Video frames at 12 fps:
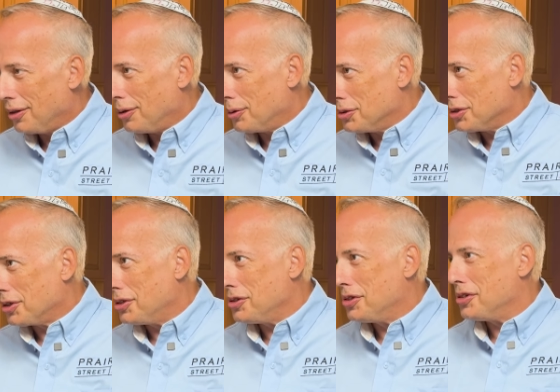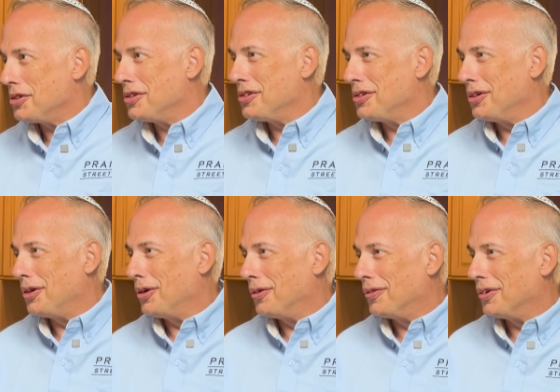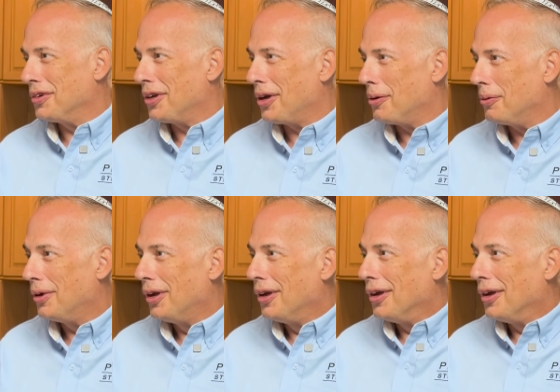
there was a consistency over time